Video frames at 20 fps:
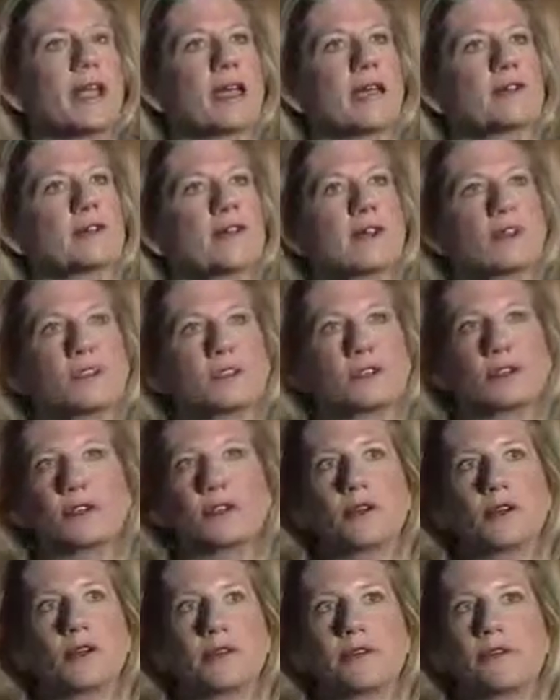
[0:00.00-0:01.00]
And you're also going to
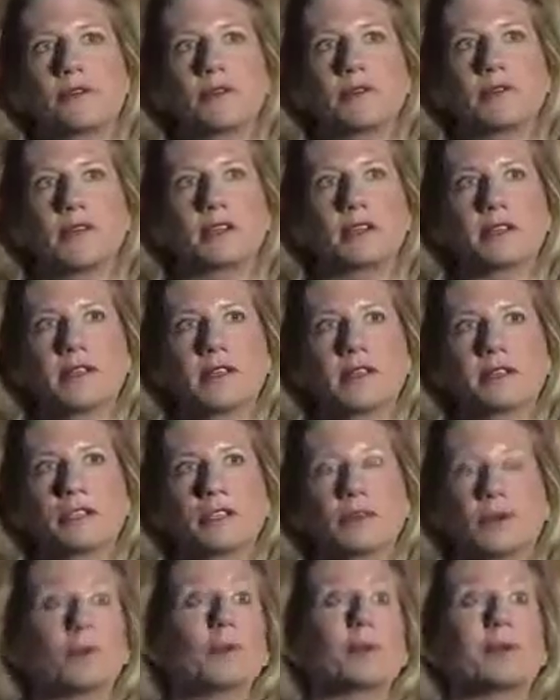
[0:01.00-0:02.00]
go through
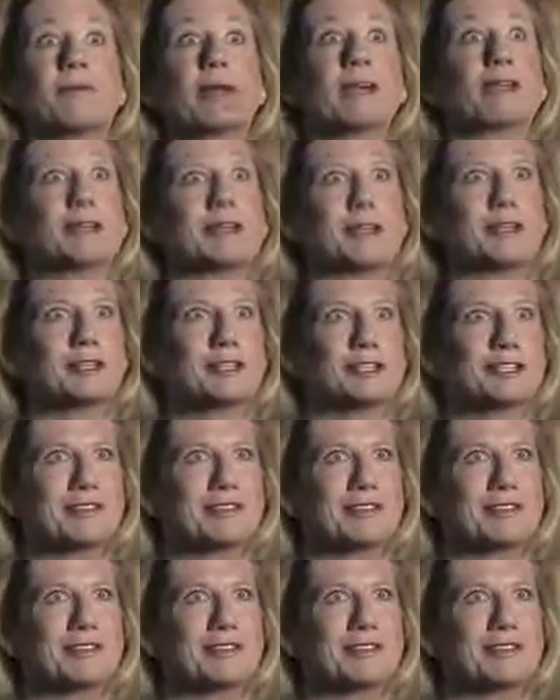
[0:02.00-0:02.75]
deregulation or re-regulation,